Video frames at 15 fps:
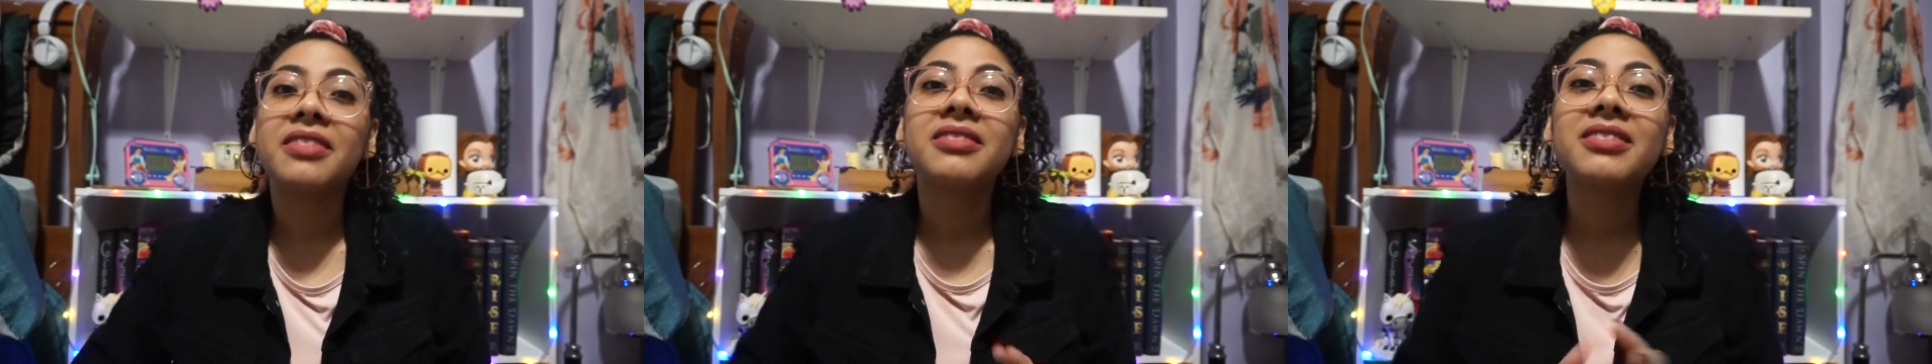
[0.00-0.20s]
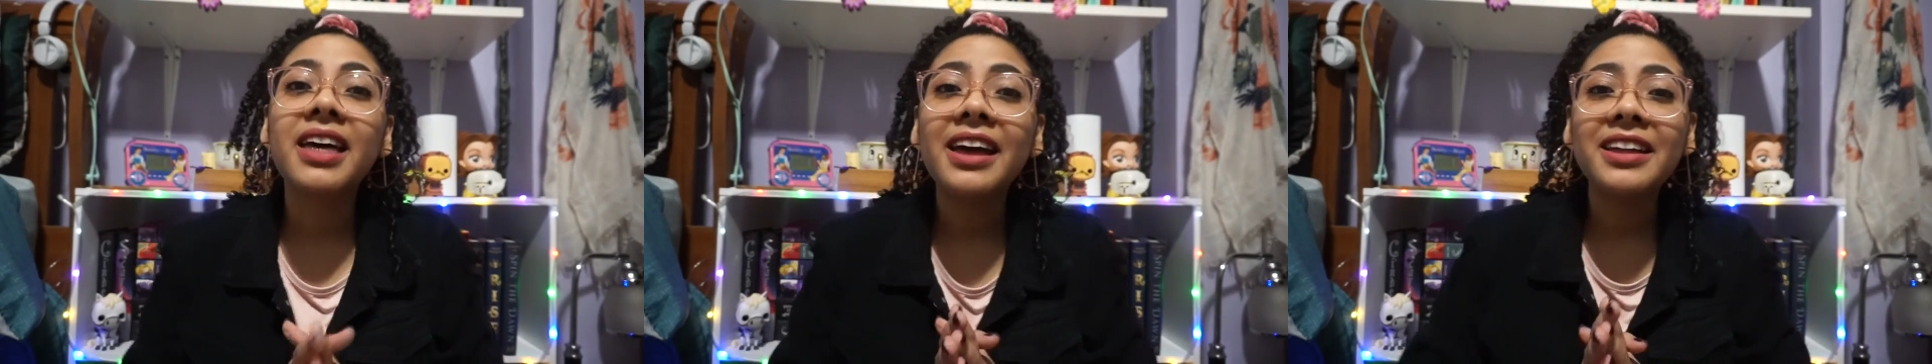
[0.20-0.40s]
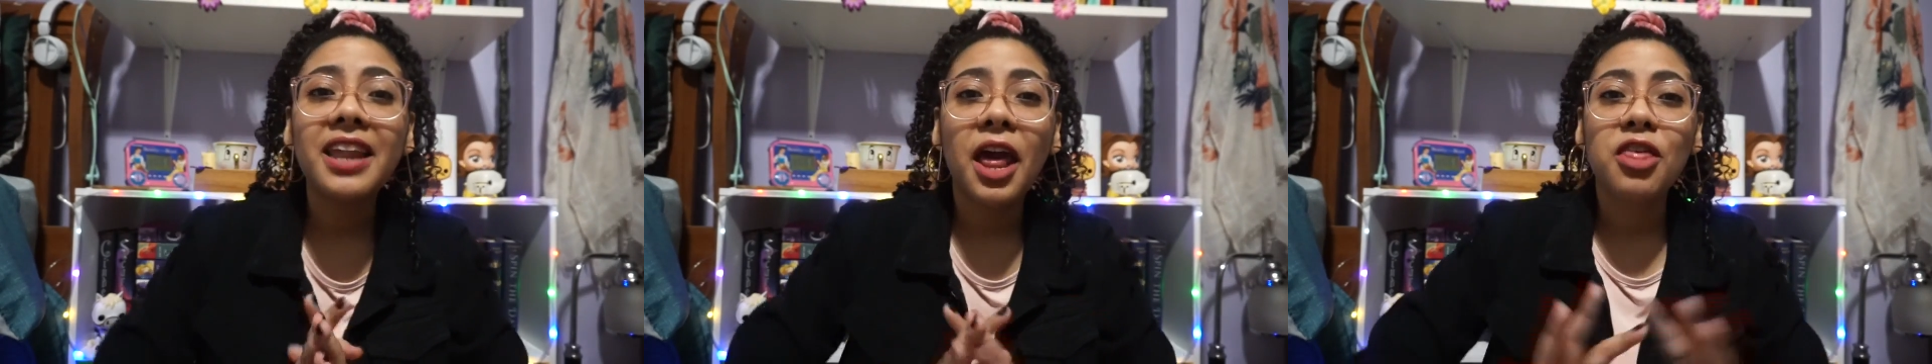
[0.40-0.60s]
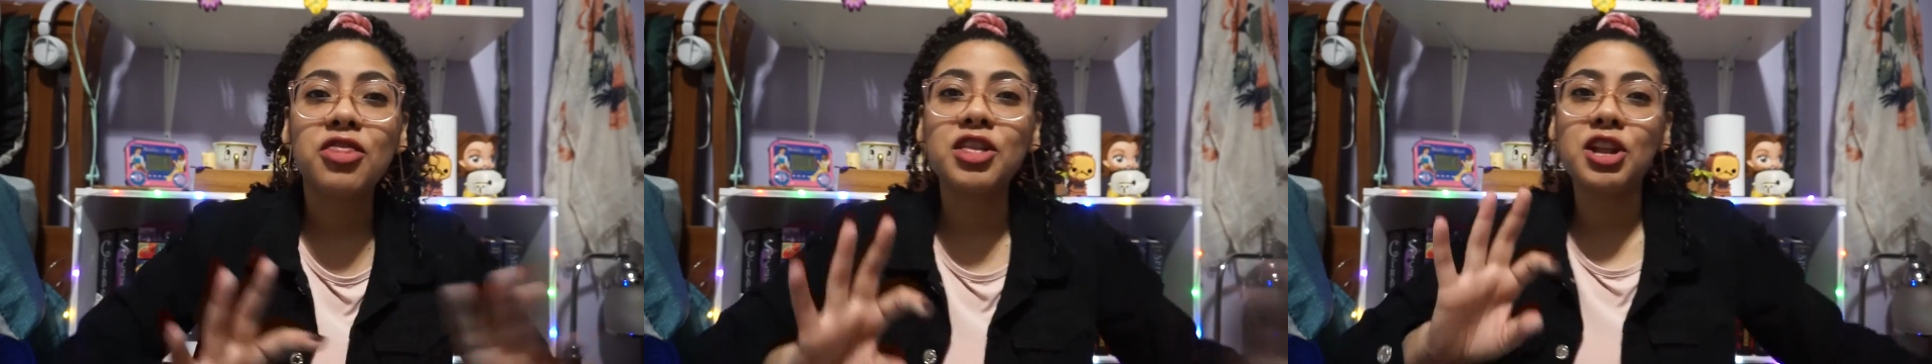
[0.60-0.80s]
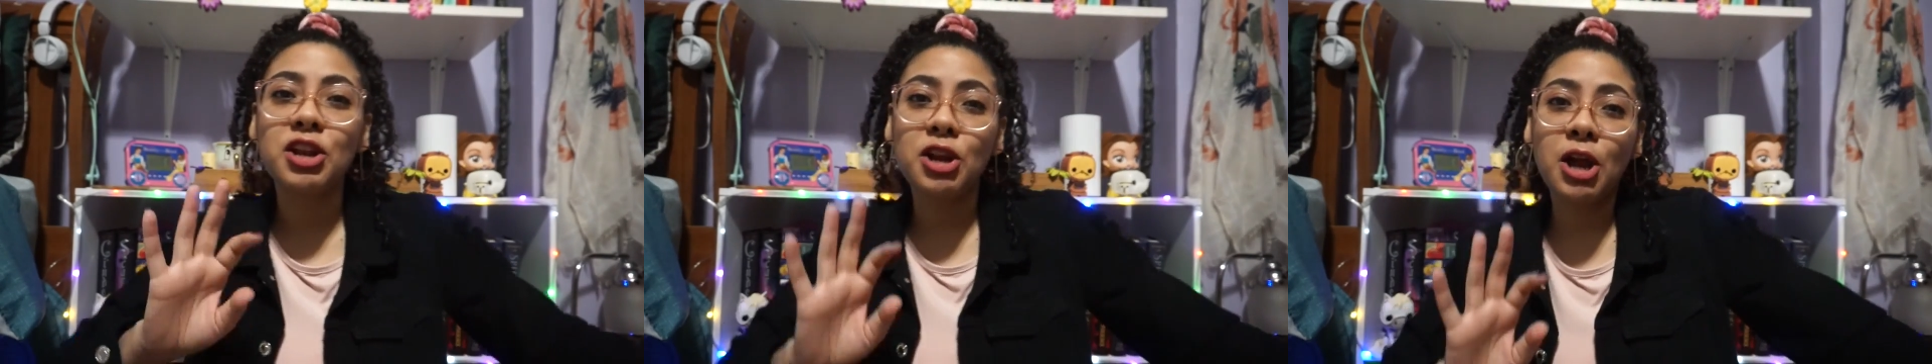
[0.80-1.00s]
Then
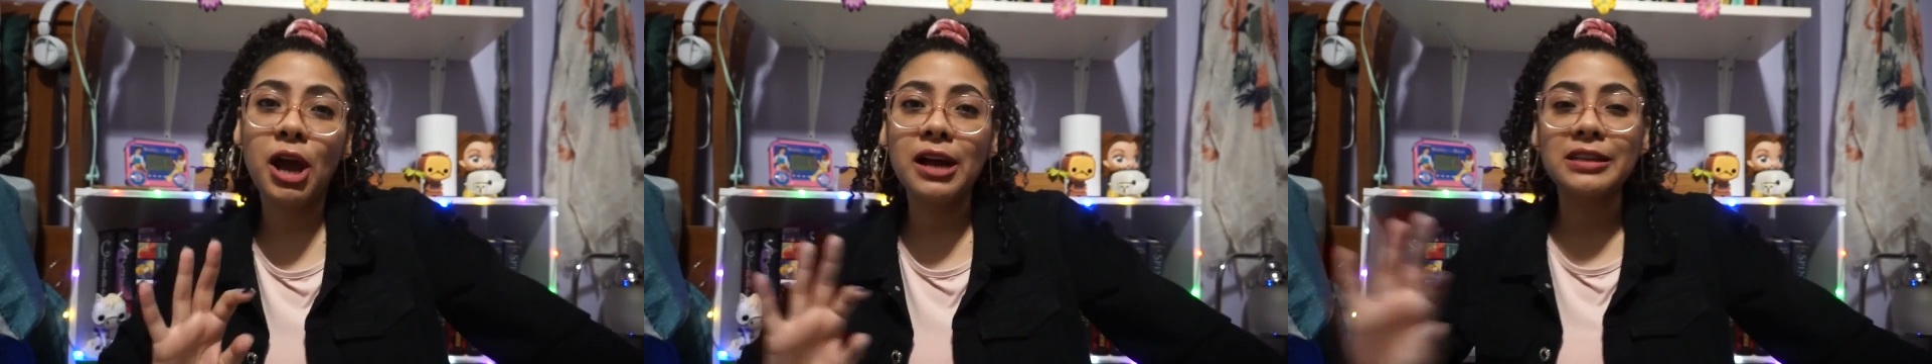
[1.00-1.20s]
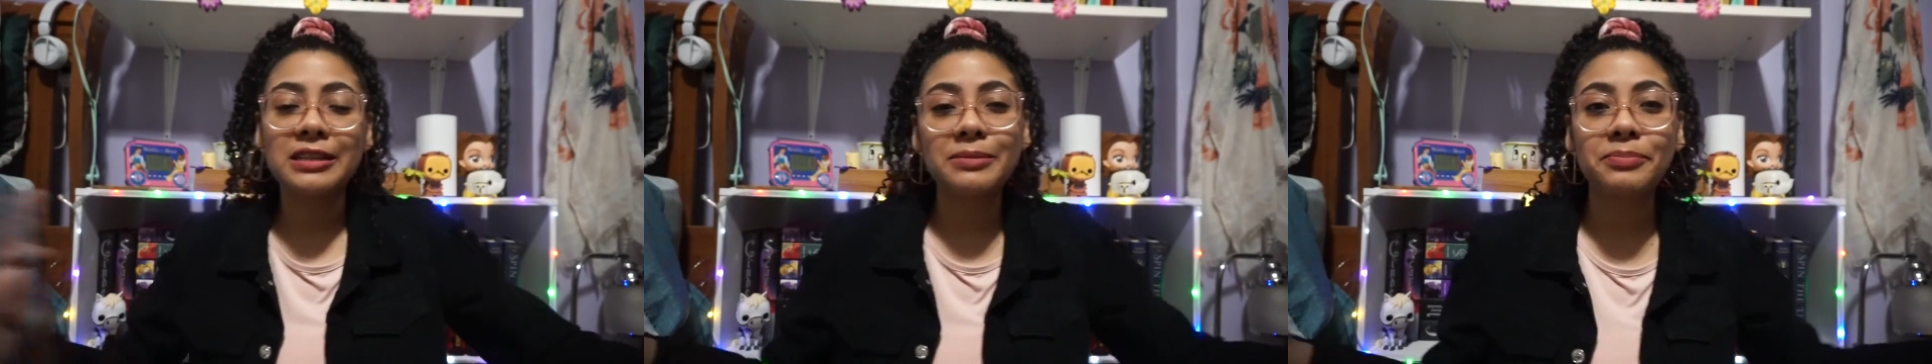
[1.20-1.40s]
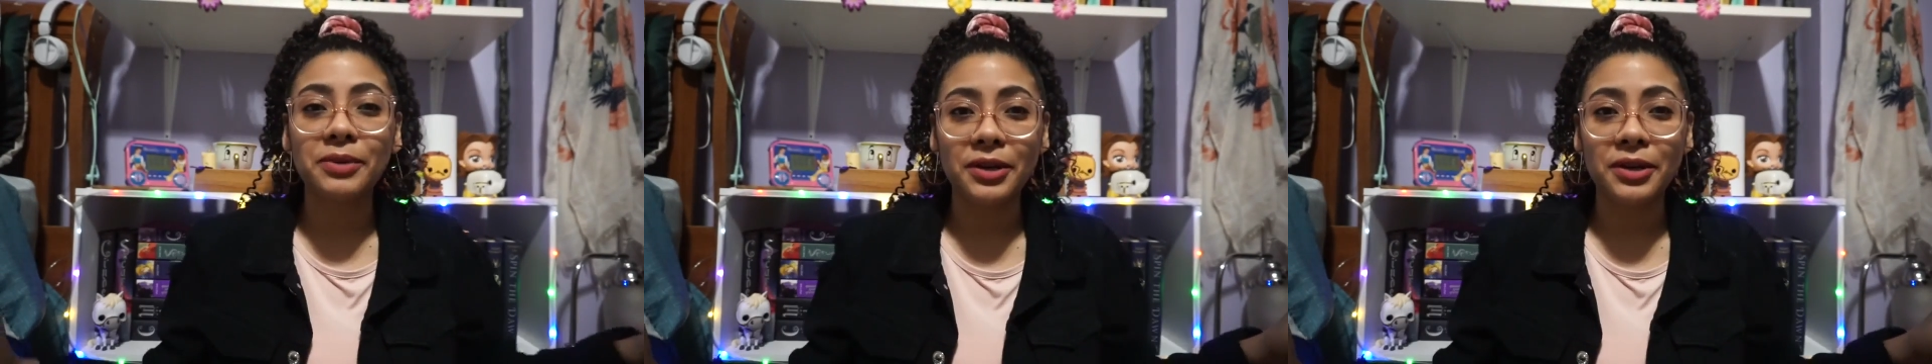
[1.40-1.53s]
the last